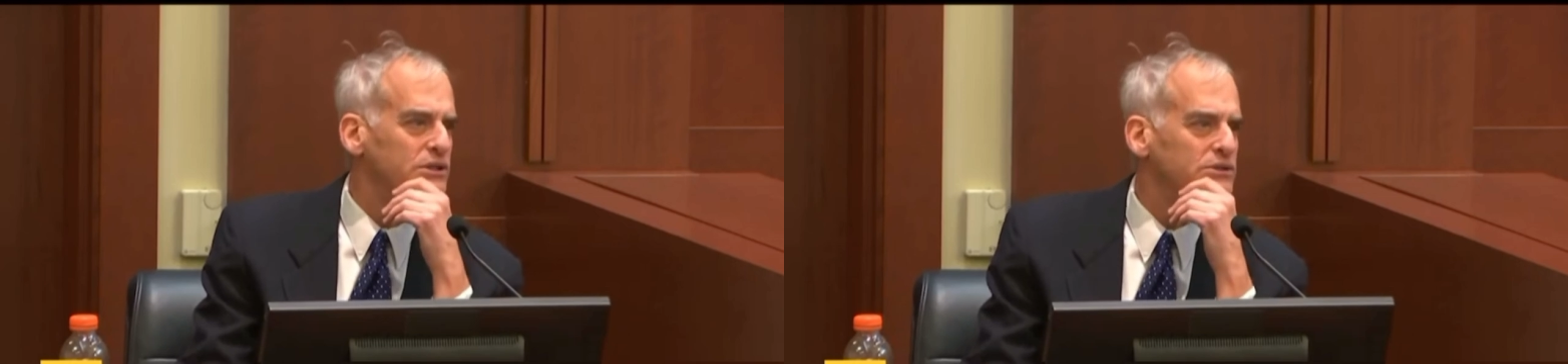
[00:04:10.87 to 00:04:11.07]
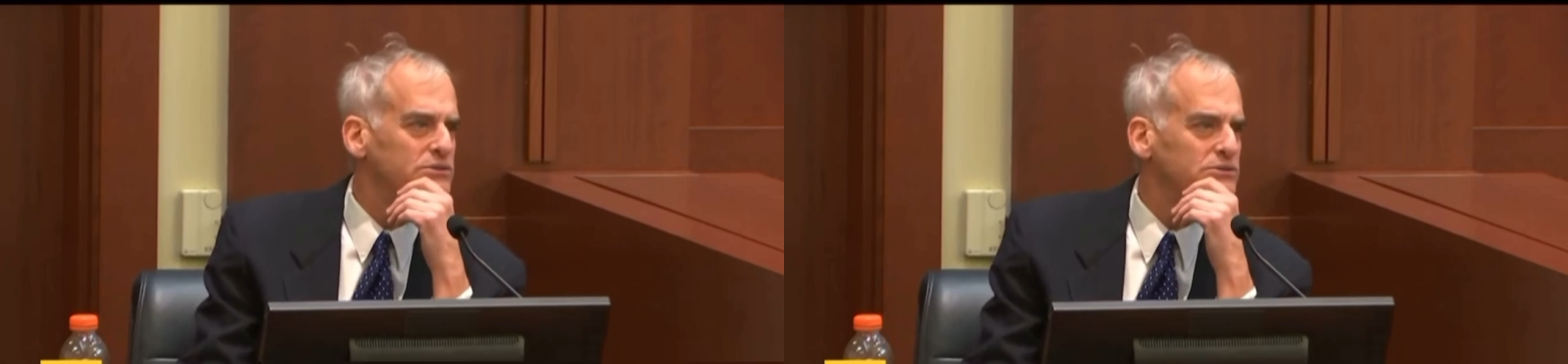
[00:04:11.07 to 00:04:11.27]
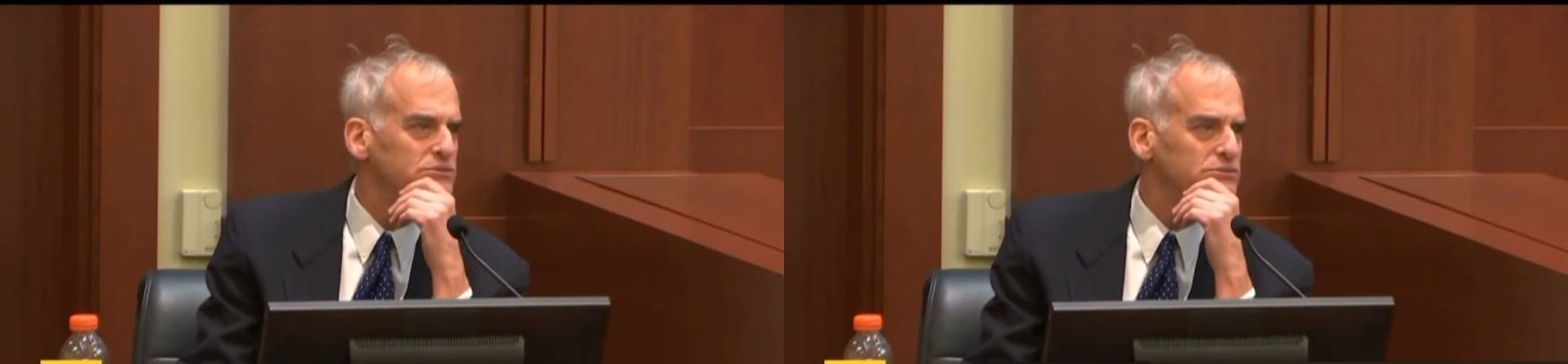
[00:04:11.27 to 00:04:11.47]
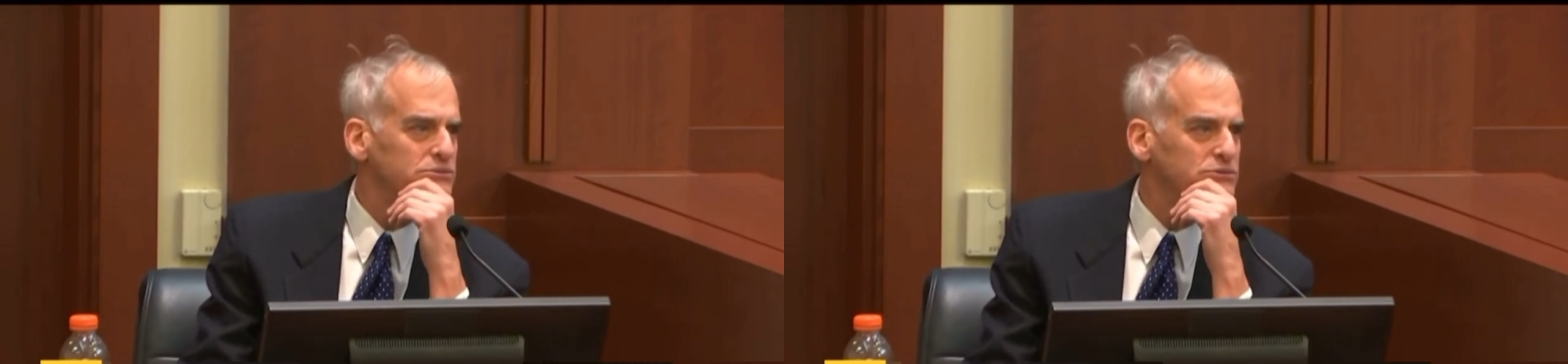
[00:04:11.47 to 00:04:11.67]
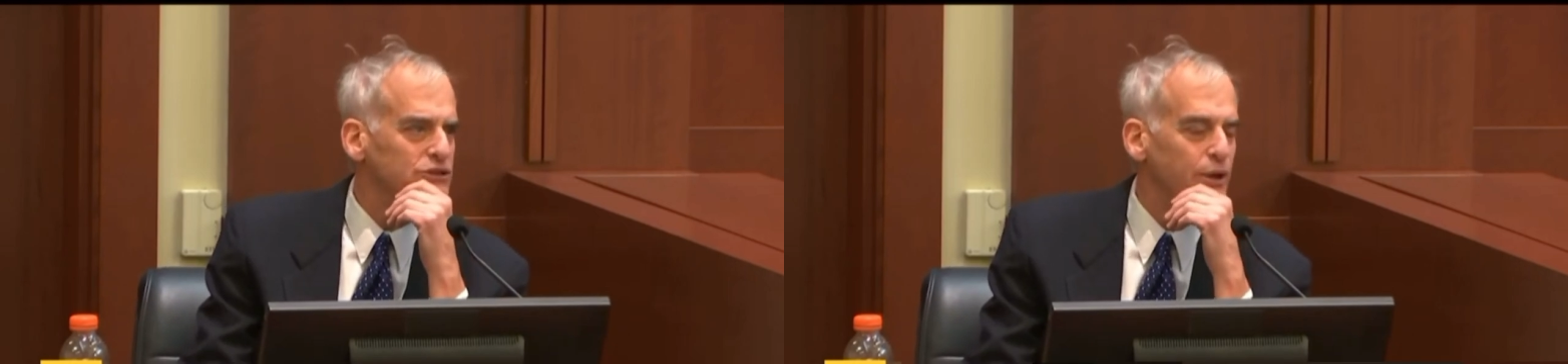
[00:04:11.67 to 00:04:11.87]
All right.
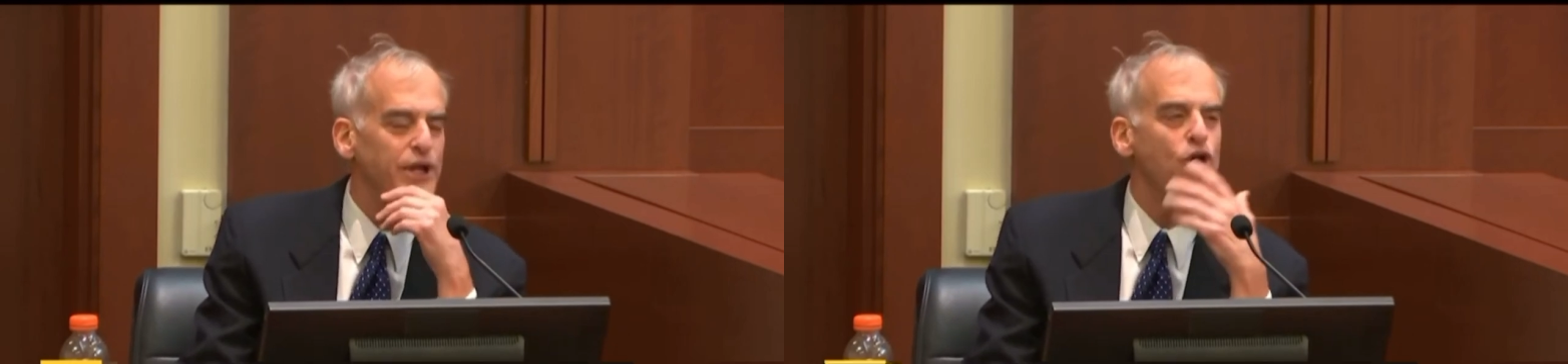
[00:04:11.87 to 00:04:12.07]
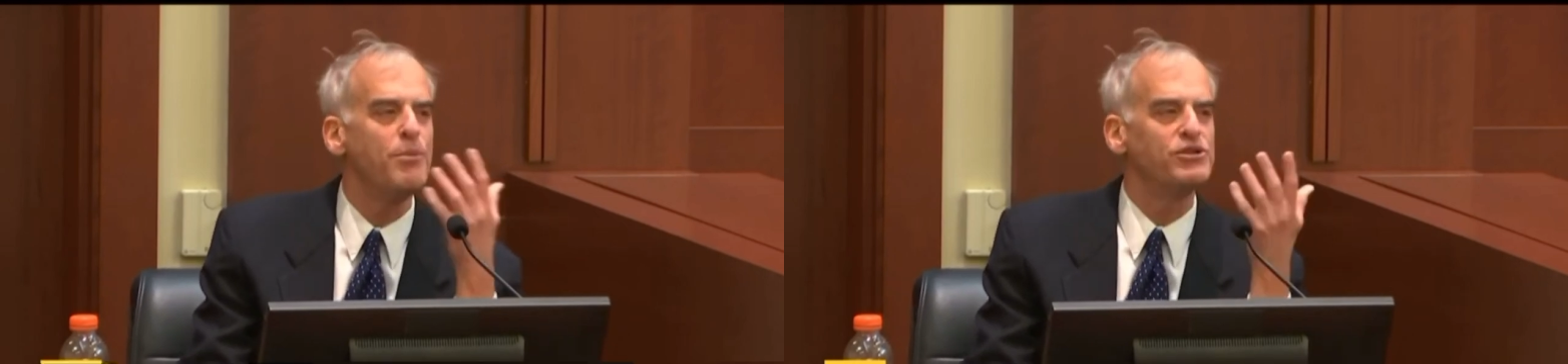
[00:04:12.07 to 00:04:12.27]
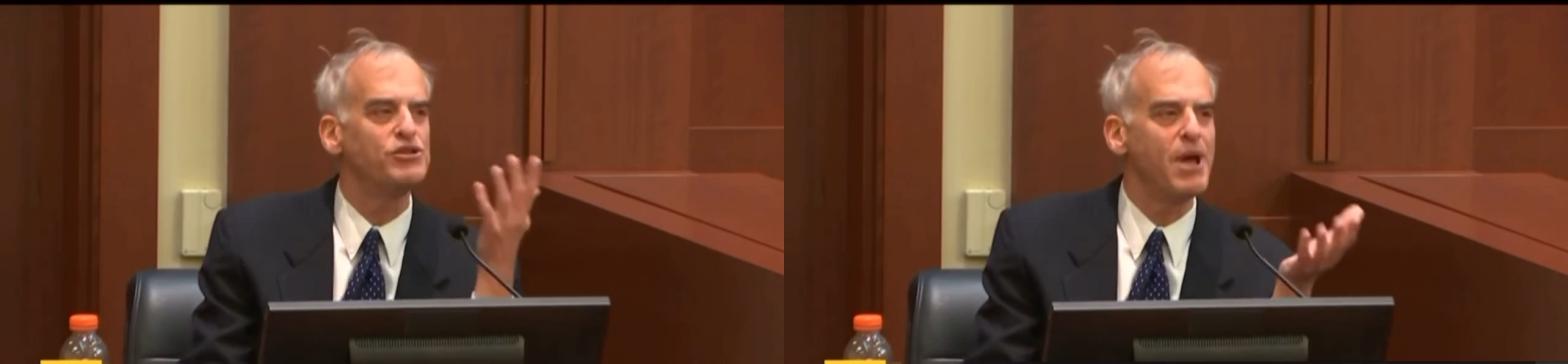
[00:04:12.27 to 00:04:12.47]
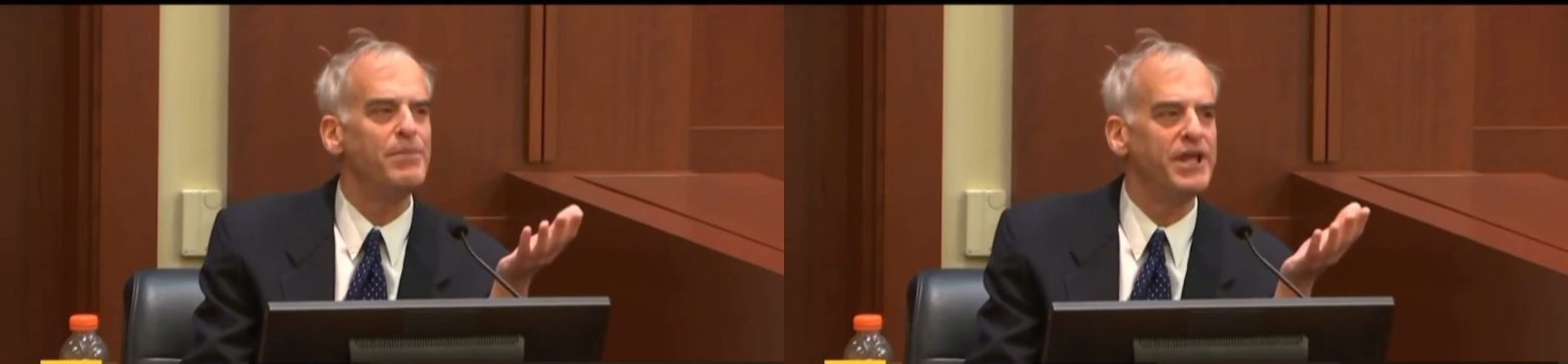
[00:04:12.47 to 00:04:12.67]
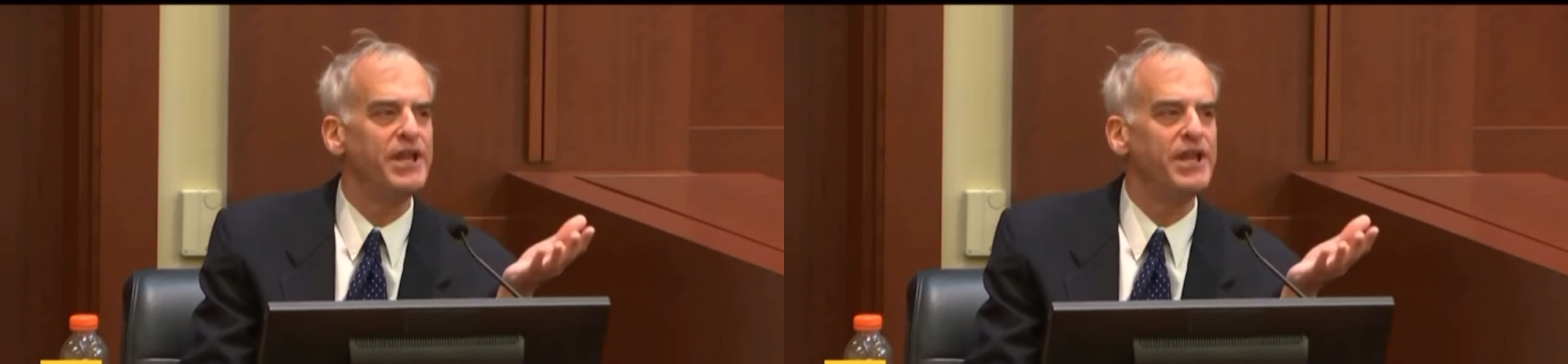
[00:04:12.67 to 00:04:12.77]
So I didn't call Mr. Depp an idiot.